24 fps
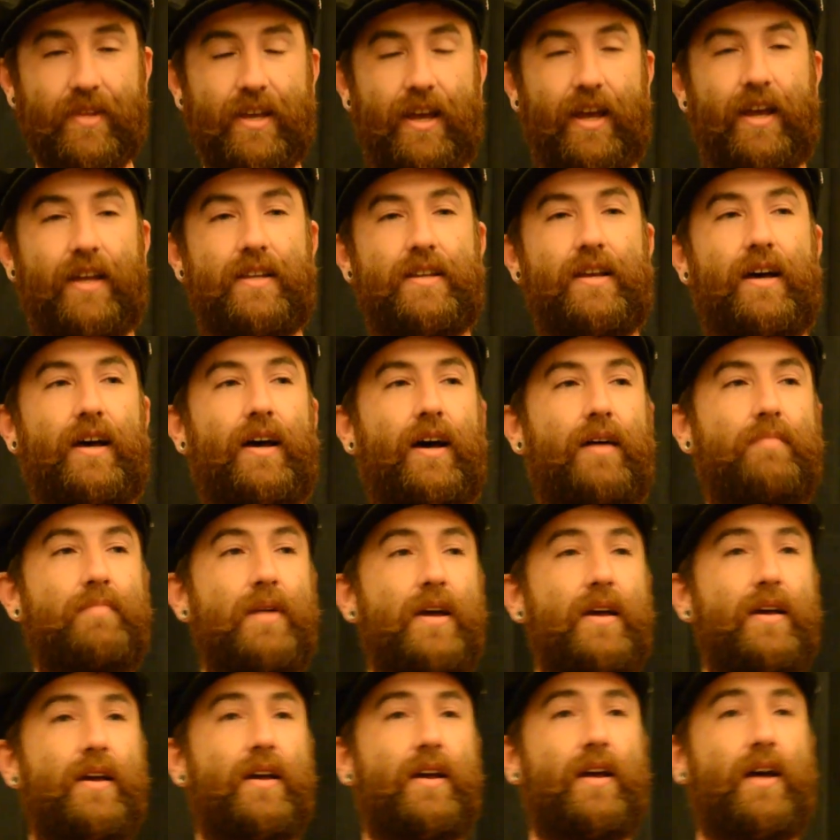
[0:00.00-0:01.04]
And
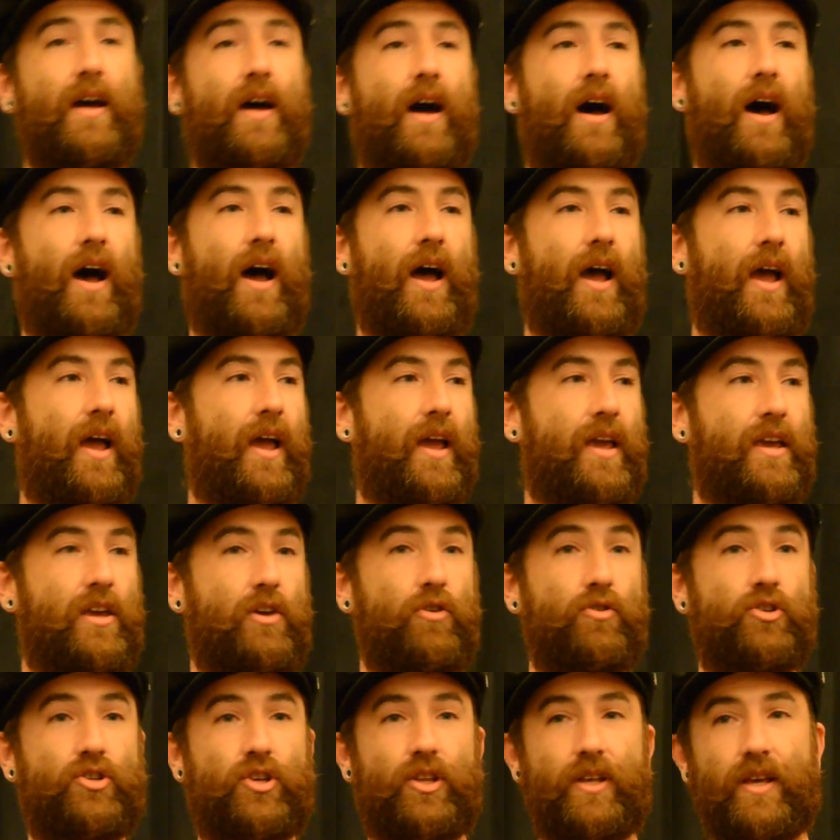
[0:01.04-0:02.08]
I
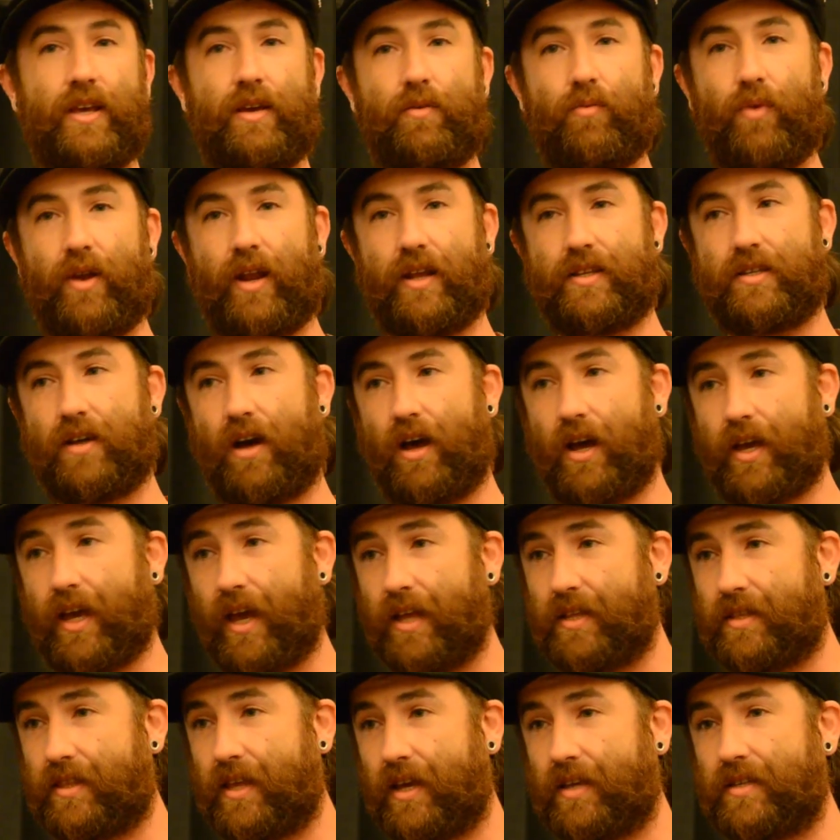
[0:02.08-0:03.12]
usually, when I talk
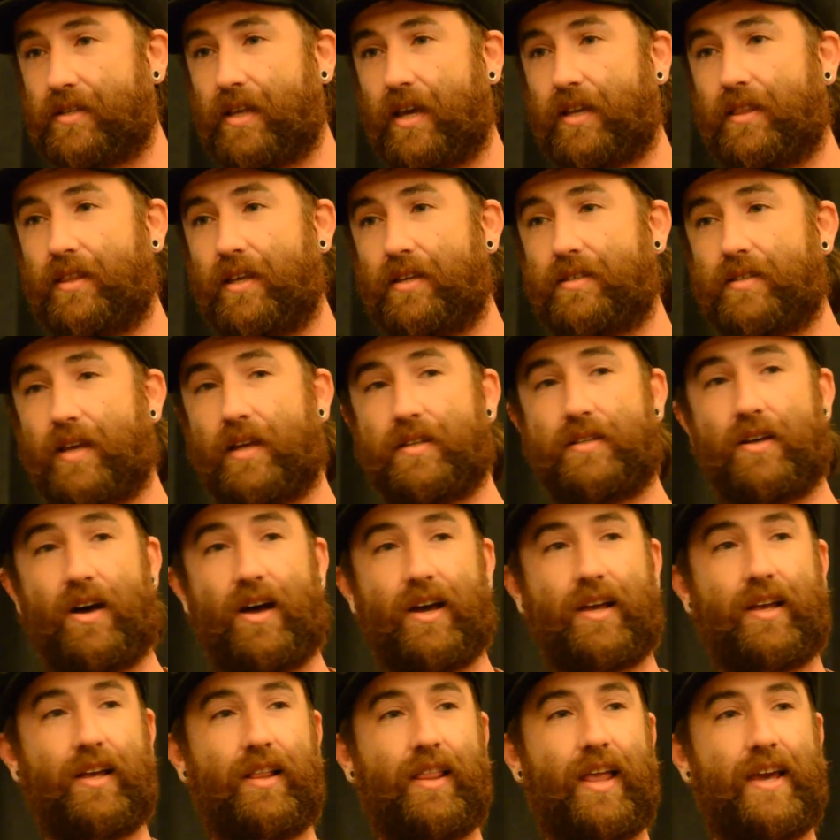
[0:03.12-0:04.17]
at things like this, I
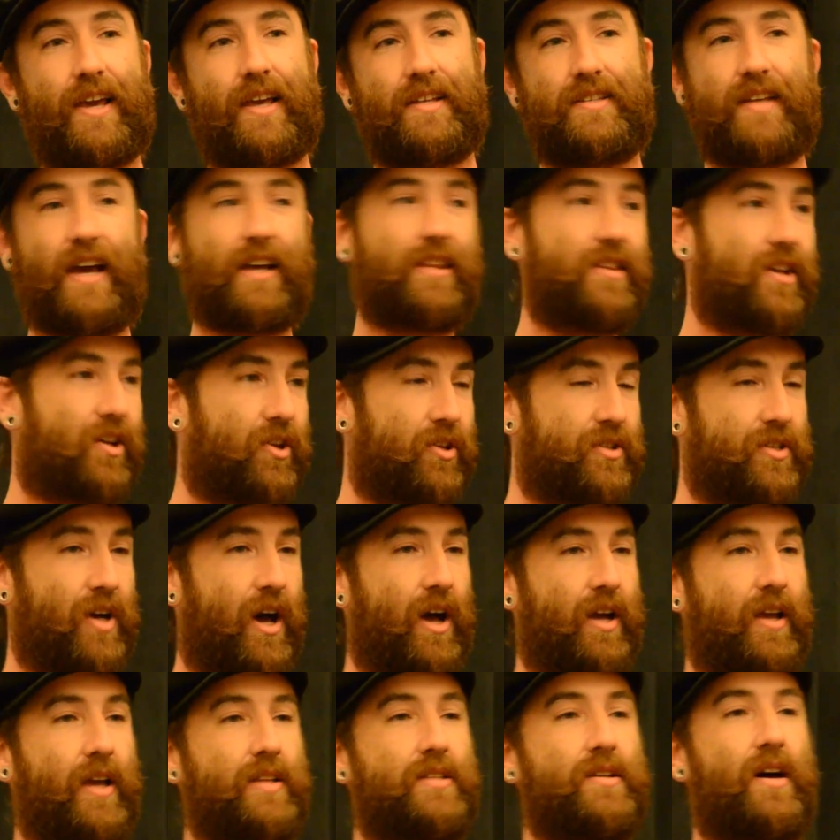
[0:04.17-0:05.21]
talk like a technical
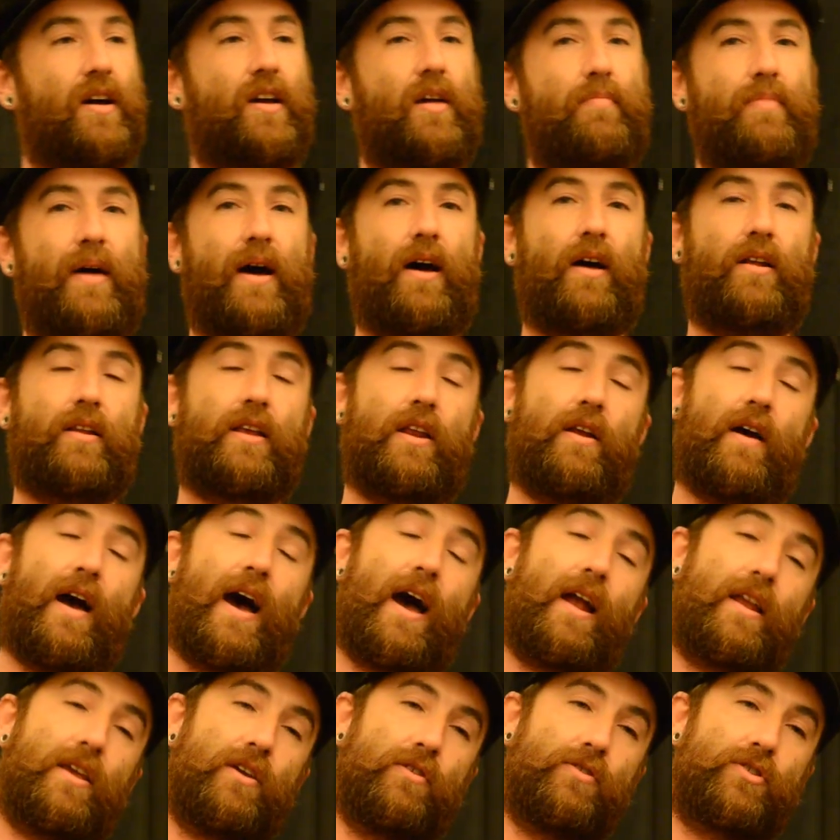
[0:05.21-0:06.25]
talk. I talk about
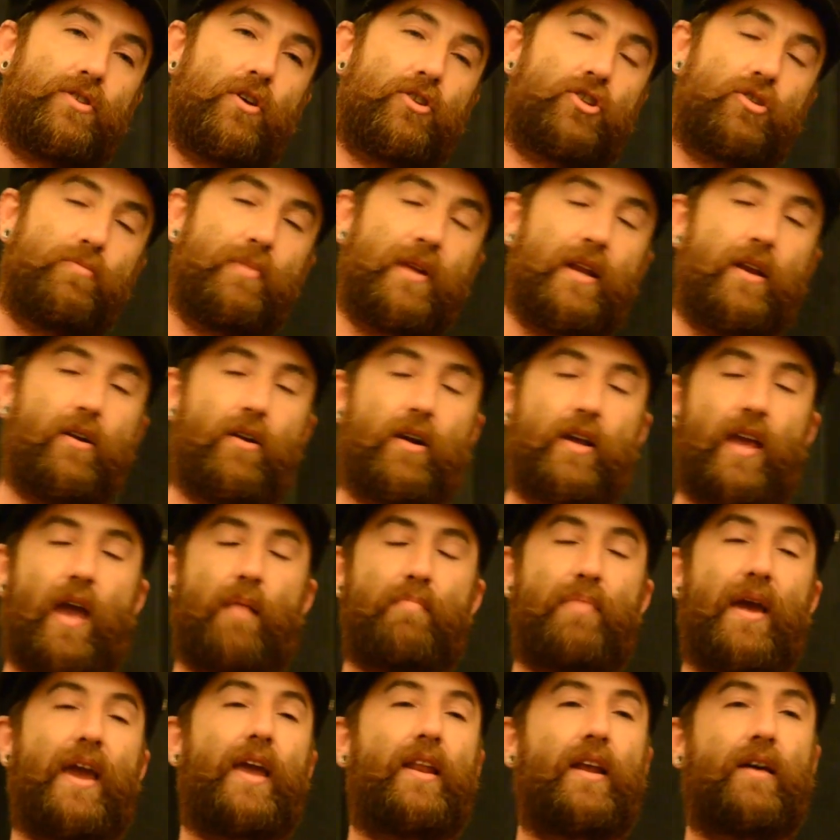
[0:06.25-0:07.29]
how to use social media or a
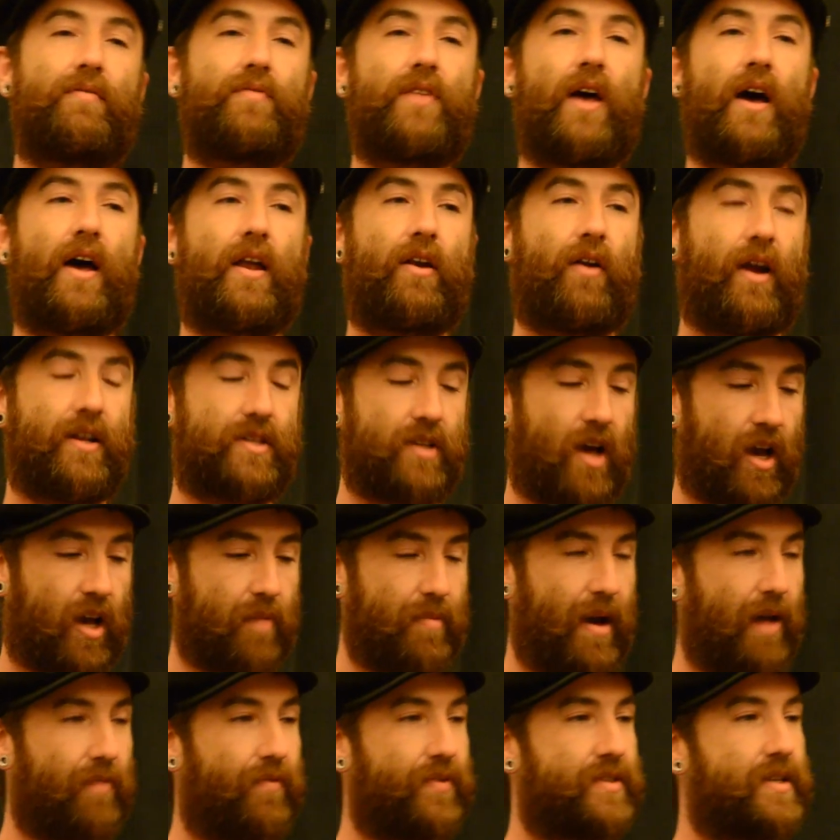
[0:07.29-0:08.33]
campaign I've done, or I talk
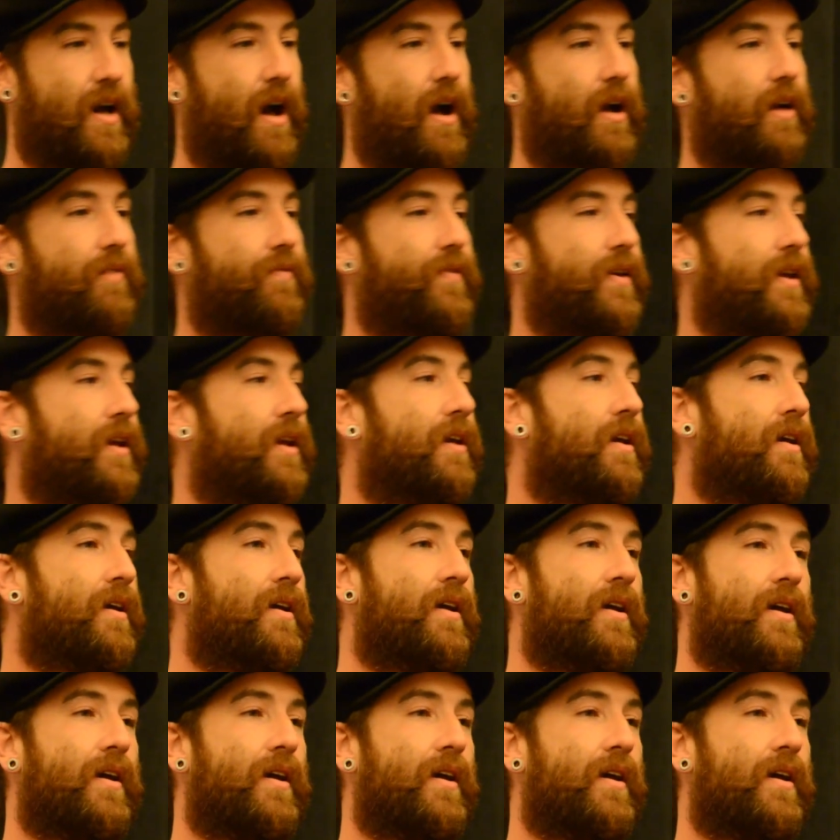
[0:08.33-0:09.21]
about photography.